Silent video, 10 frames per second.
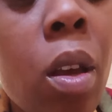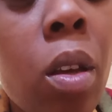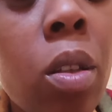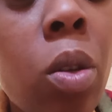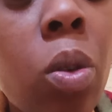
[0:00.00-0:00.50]

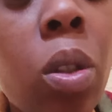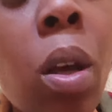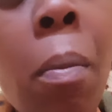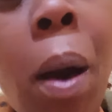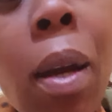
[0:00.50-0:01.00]
So
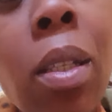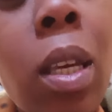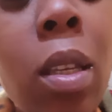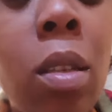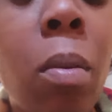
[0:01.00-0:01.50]
somebody's
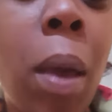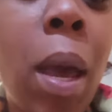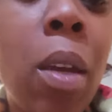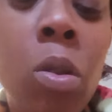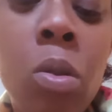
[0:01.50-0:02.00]
getting some
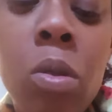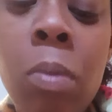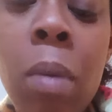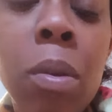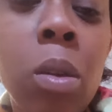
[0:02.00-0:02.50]
bad news.
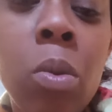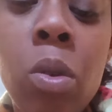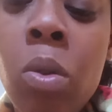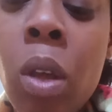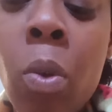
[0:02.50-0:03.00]
Maybe someone
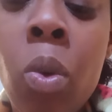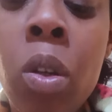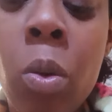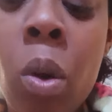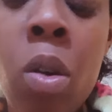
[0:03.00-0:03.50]
knew they were on
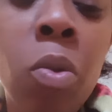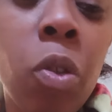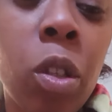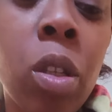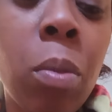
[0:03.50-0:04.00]
the wrong
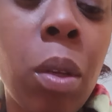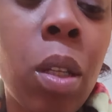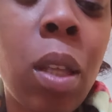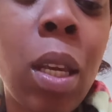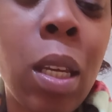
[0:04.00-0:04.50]
for something that
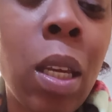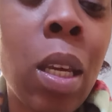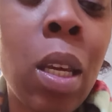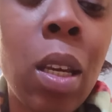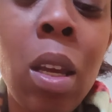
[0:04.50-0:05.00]
they
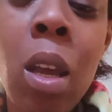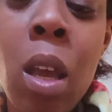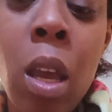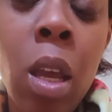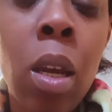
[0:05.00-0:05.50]
did,
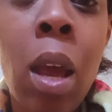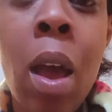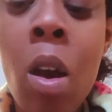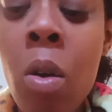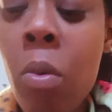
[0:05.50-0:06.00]
and
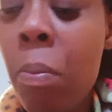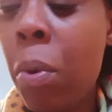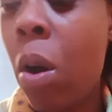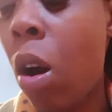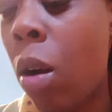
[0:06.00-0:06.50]
now
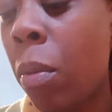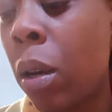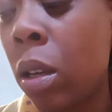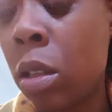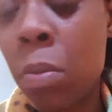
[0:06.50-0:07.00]
karma
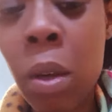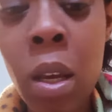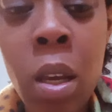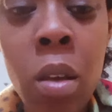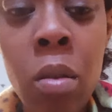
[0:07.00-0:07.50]
is
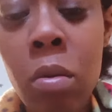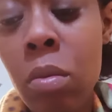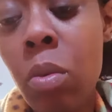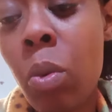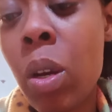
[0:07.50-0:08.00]
being
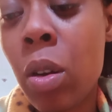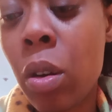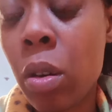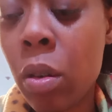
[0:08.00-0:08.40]
rendered.